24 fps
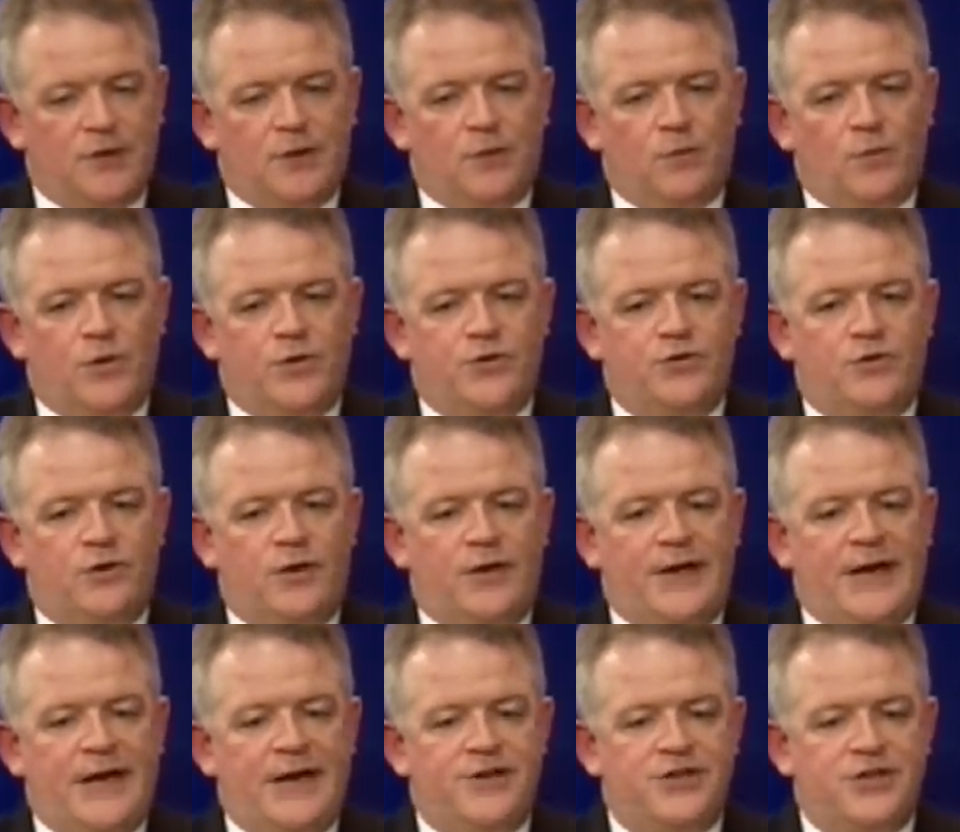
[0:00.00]
We try and
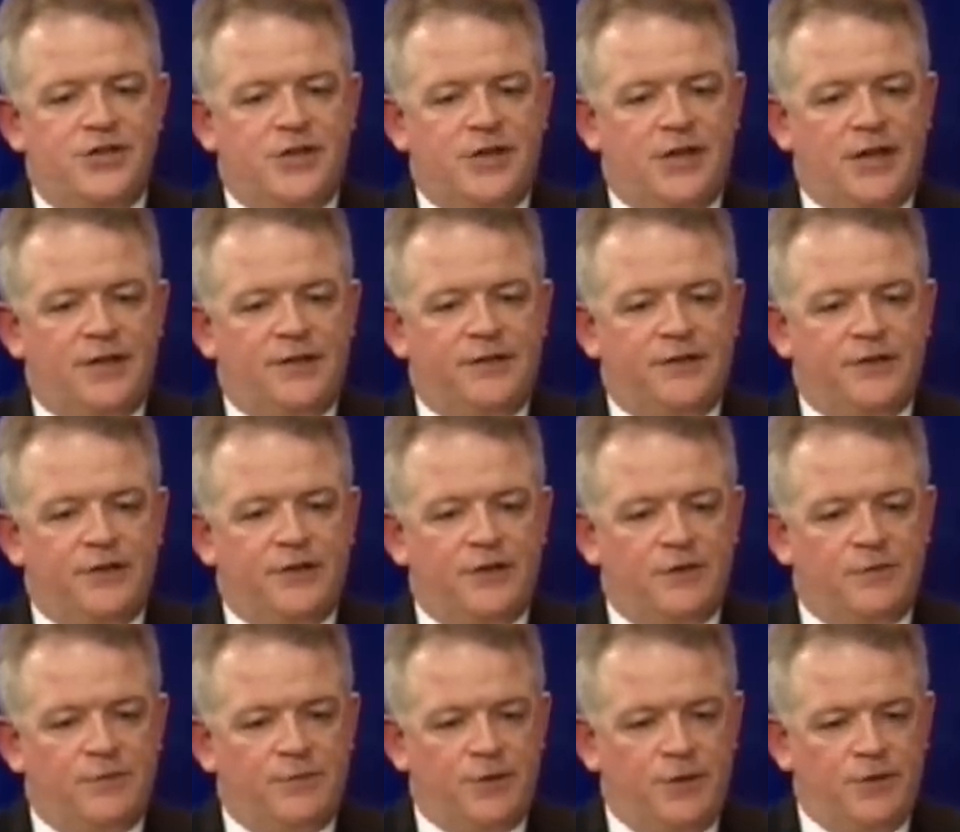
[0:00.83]
educate the
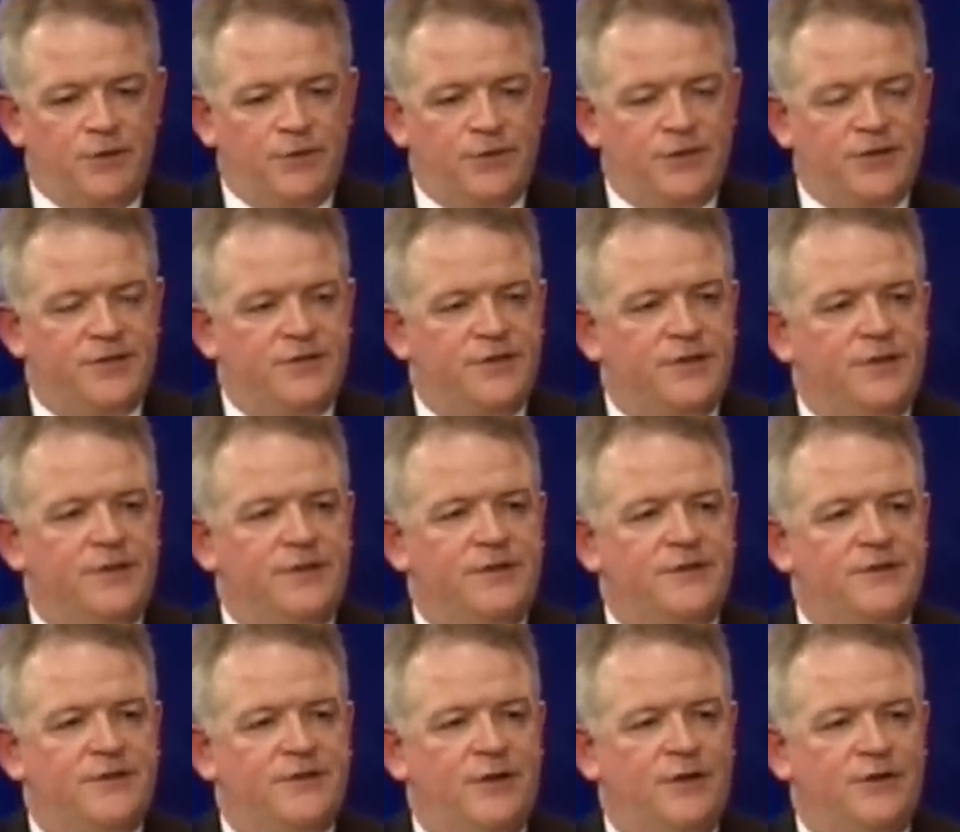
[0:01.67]

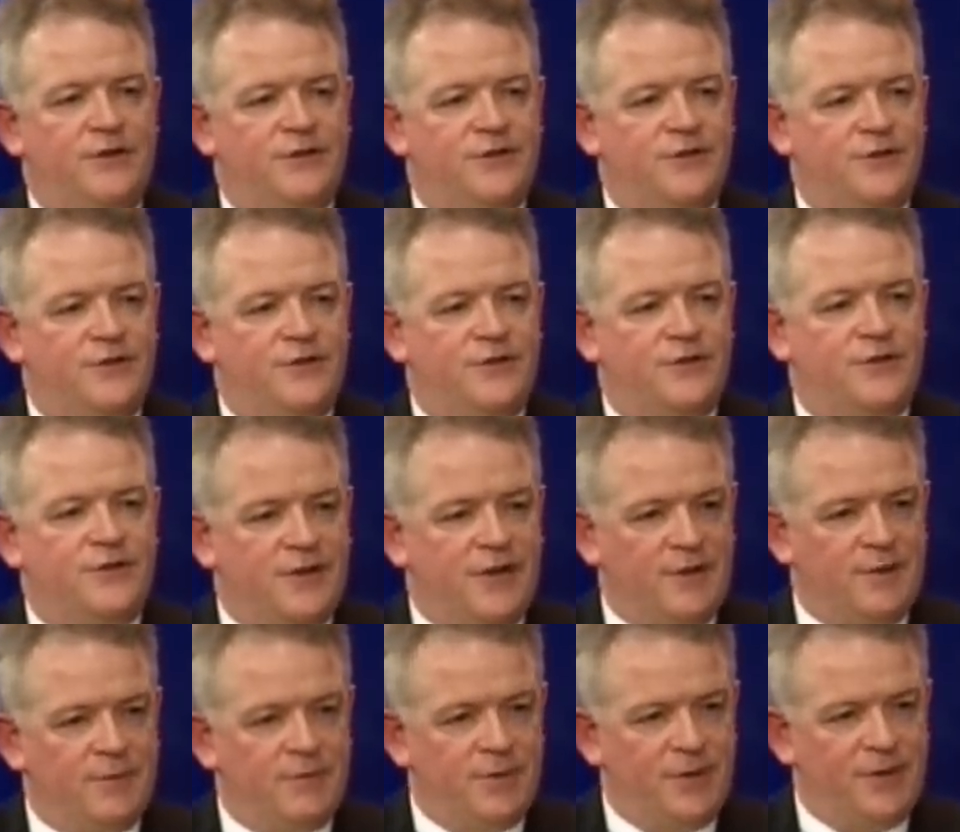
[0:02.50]
communities on the
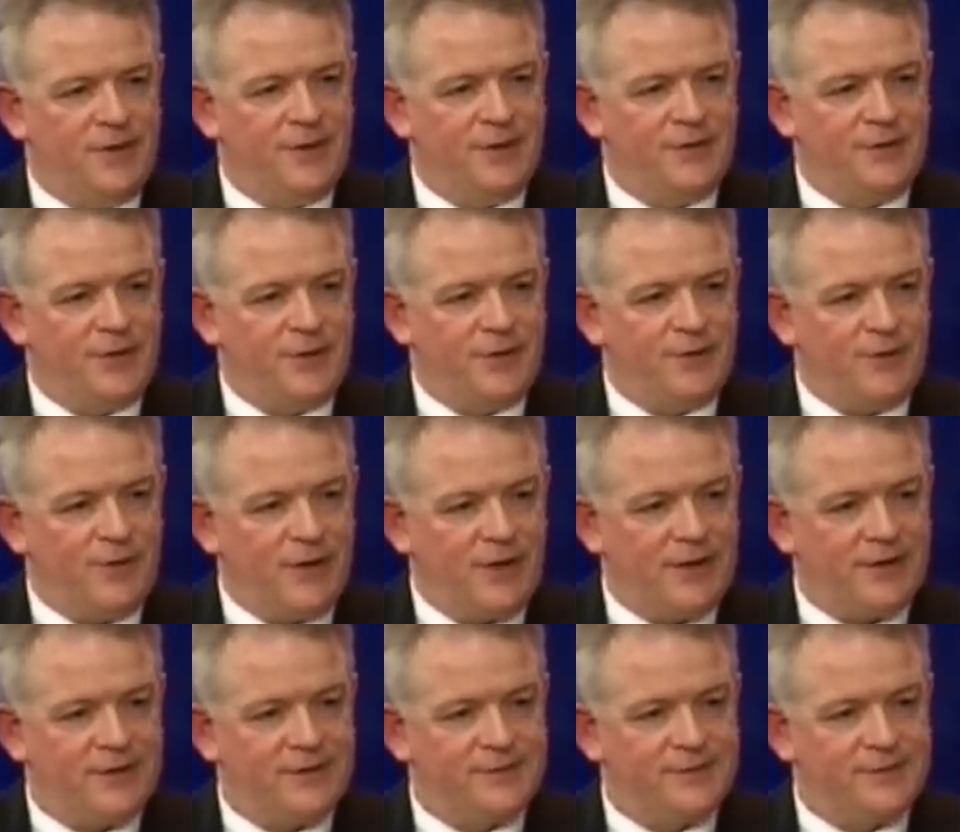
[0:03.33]
sustainability, right?